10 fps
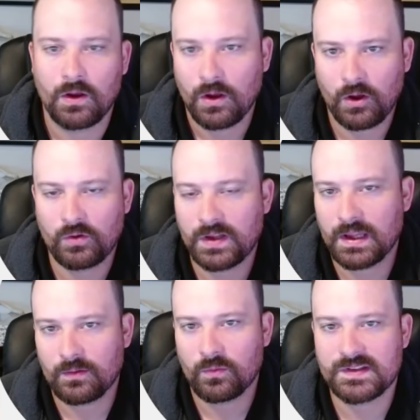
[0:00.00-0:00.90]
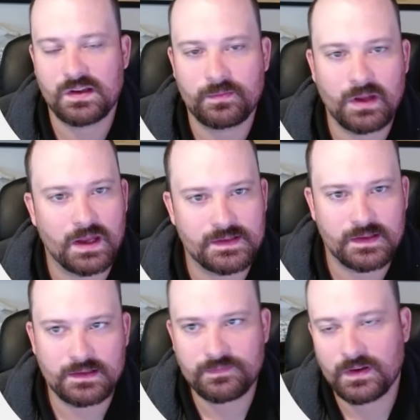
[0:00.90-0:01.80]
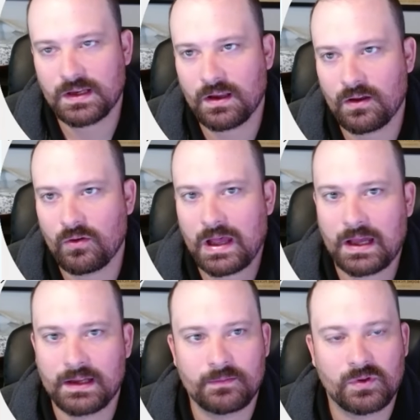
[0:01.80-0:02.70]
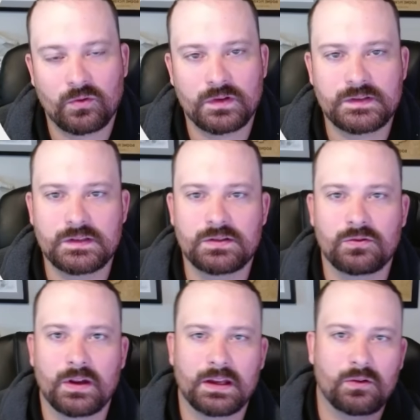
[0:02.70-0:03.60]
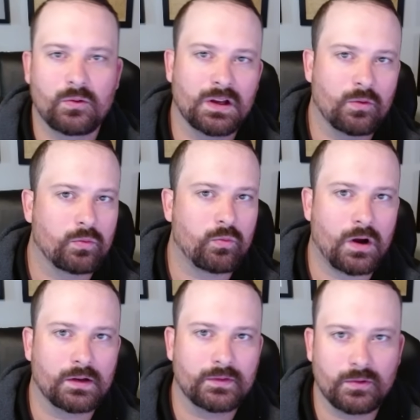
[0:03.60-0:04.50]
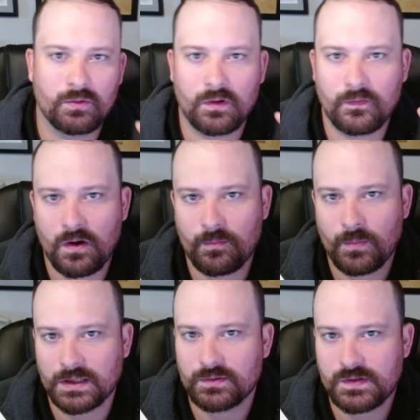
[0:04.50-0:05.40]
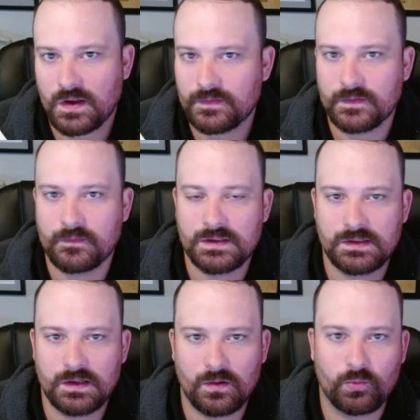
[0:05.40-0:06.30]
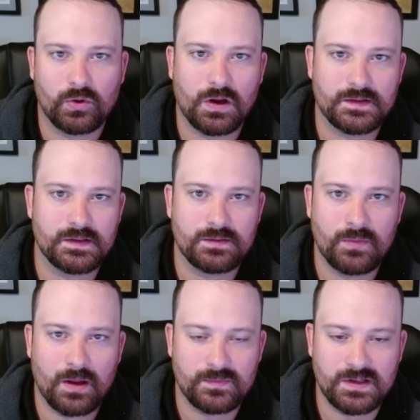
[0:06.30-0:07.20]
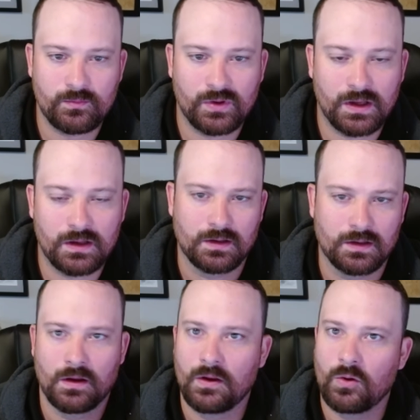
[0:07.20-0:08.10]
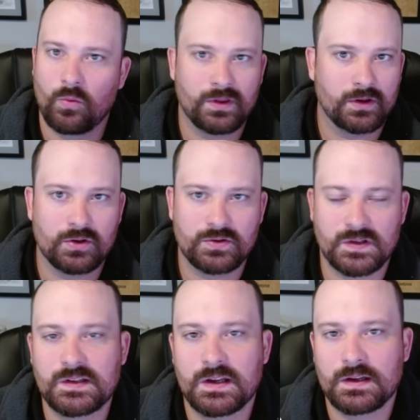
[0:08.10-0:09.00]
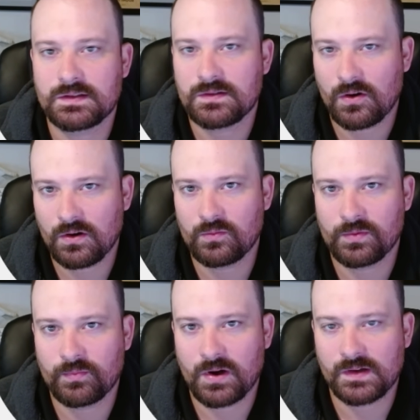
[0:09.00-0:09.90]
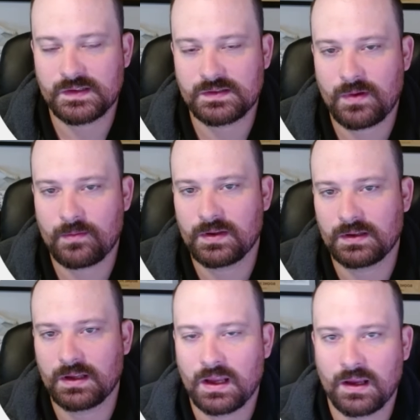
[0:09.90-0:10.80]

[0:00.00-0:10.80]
Okay, what's up guys? In this video, I am going to do a quick walkthrough of our Microsoft Visio Process Map template. Whether you're just getting started with process mapping